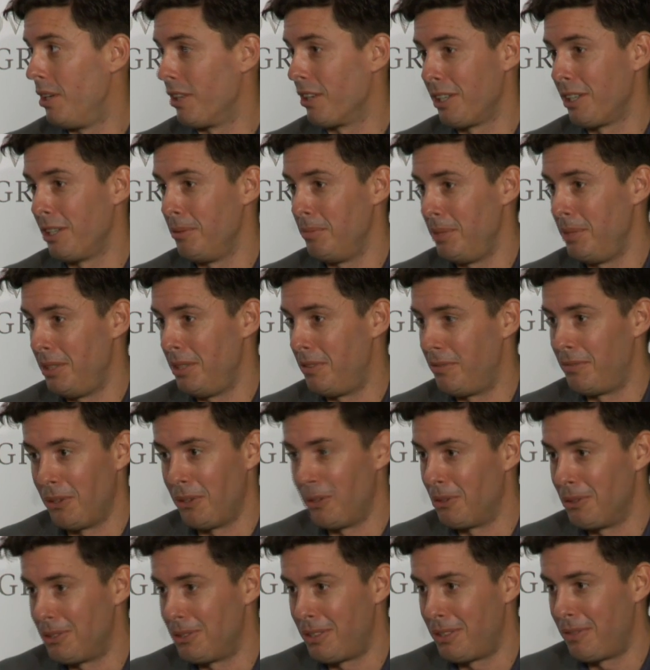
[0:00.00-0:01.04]
are going to be the
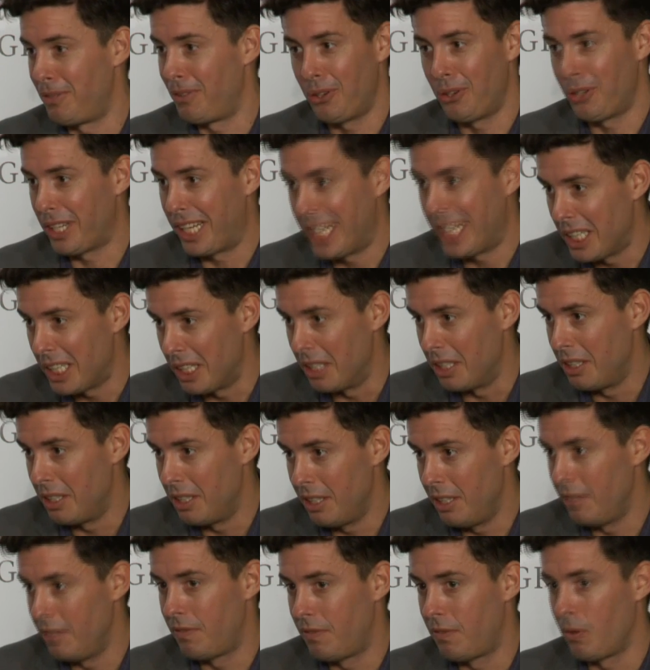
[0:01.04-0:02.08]
voters that vote again.
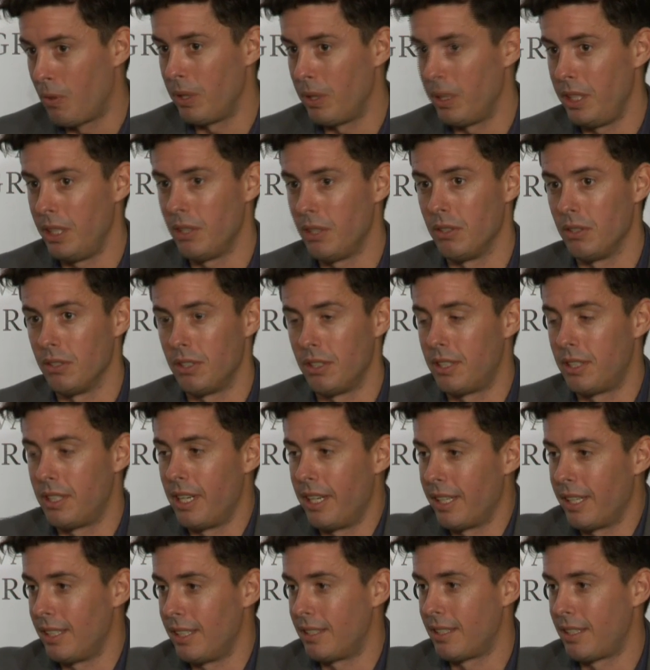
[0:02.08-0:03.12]
In 4 years. It's
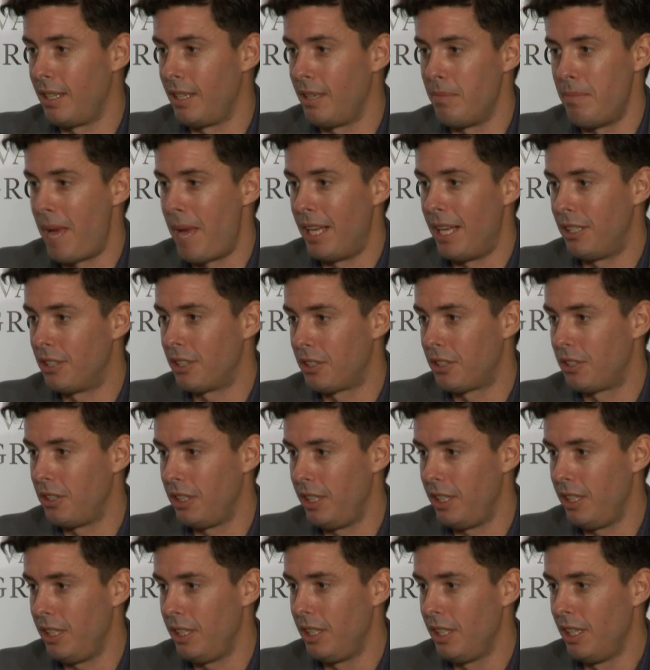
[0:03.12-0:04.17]
not like it's going to
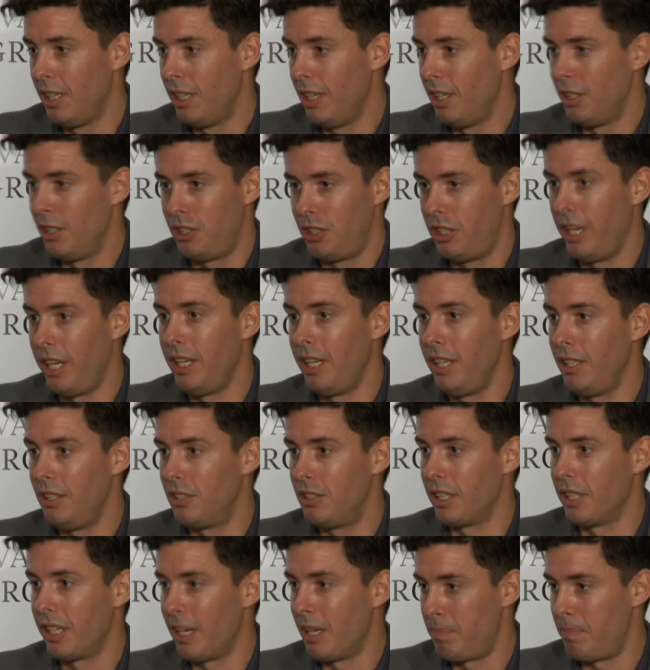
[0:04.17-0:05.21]
magically
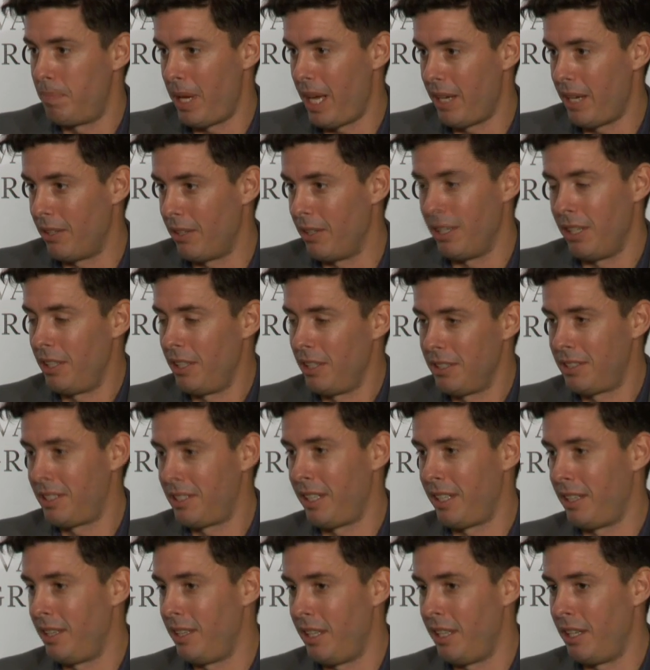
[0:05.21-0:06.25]
change and get better, and all of a
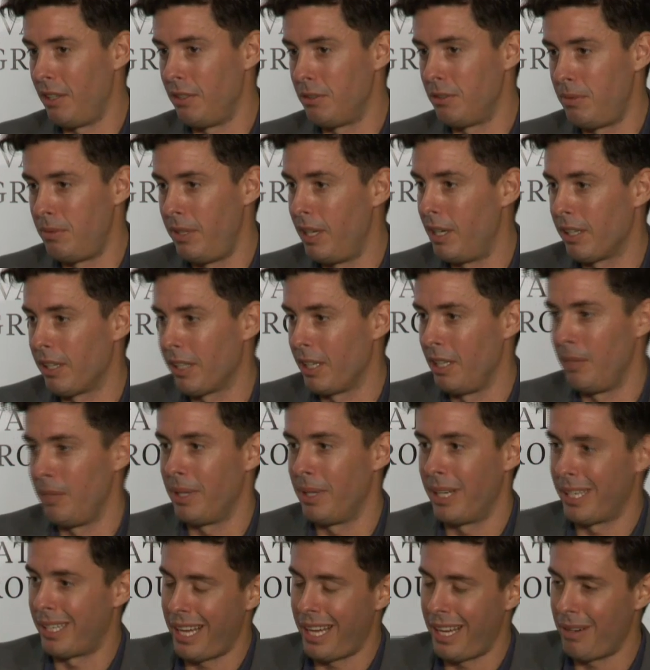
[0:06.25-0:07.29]
sudden they're going to be
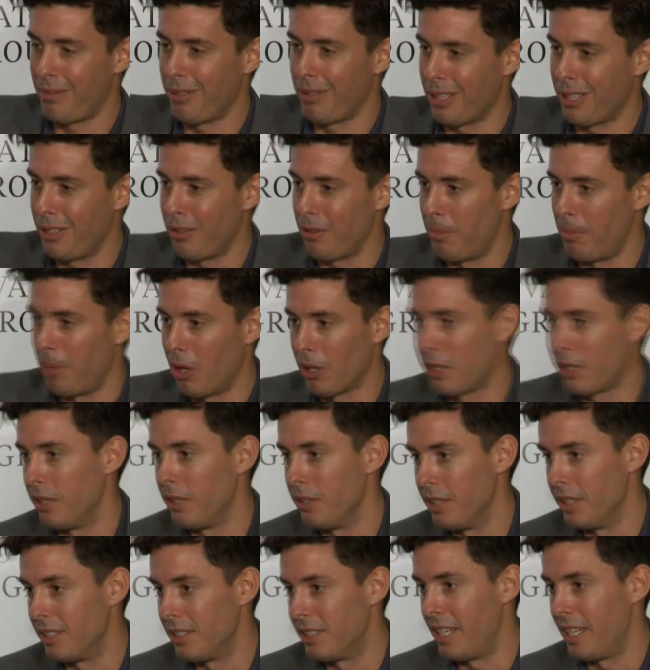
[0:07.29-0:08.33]
like, hey, we're going to go with
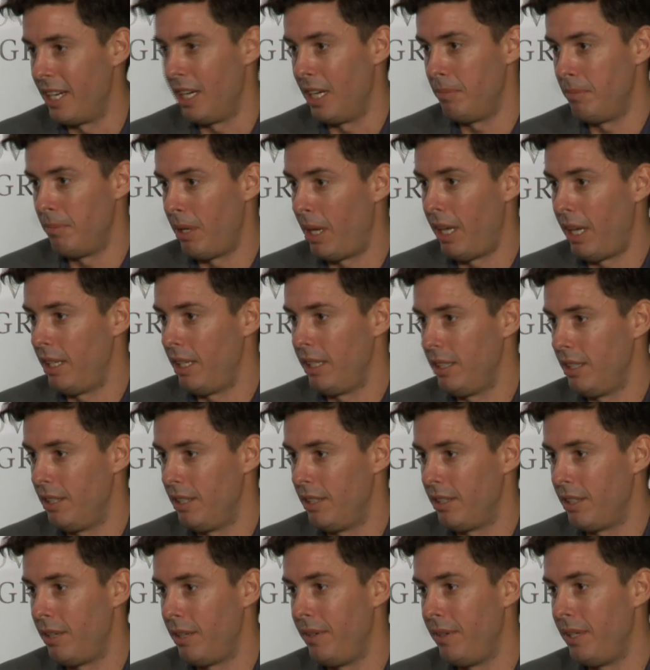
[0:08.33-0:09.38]
Marco this time.
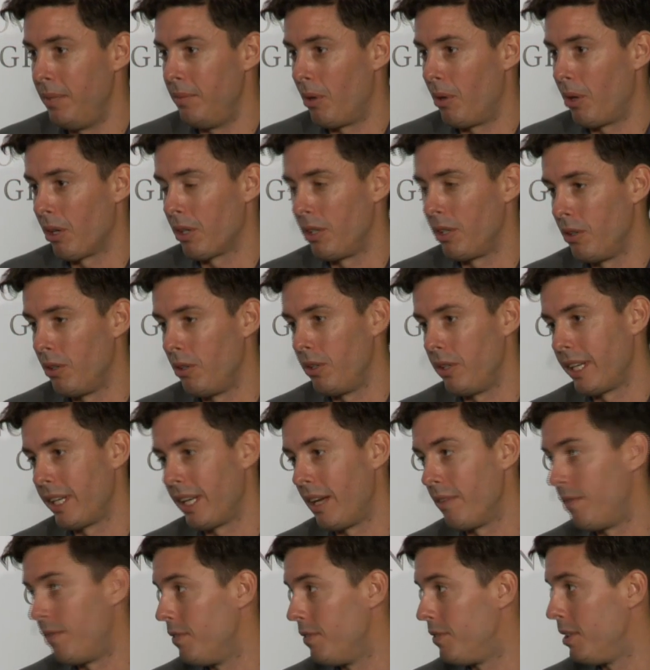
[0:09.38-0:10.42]
Marco only
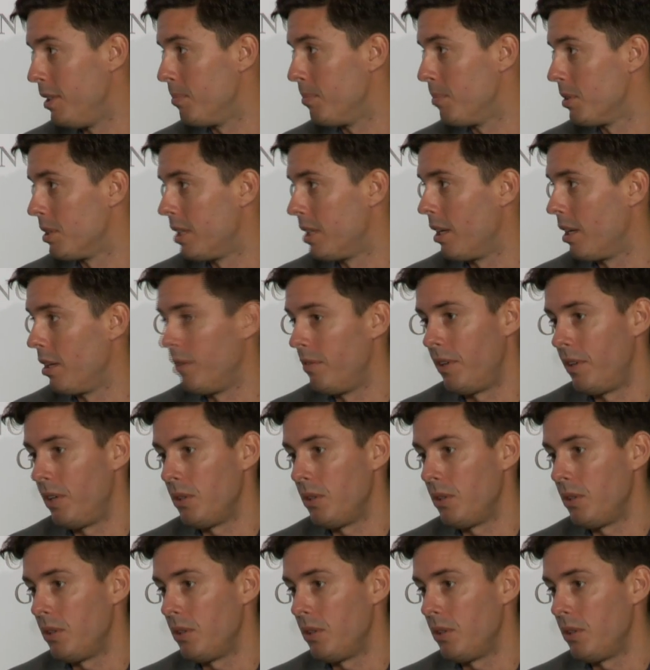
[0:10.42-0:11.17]
got 15% of the